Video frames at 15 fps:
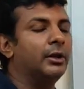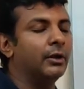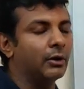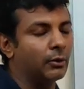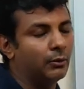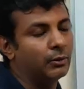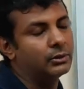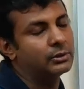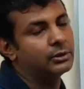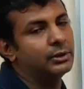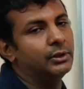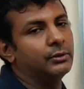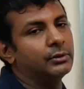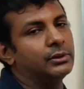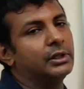roots
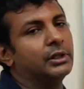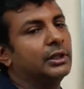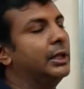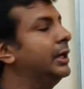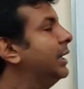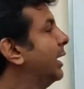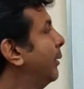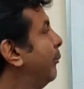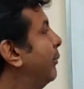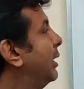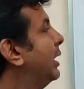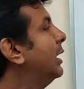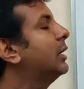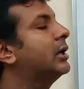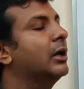using the
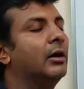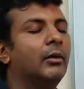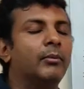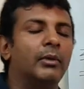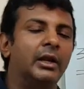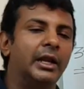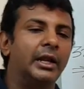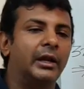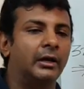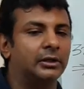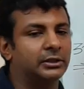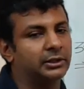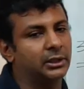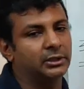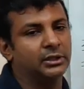middle term
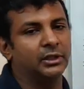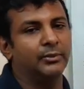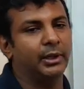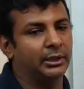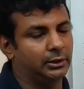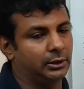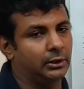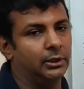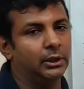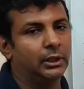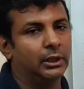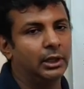reconstruction method.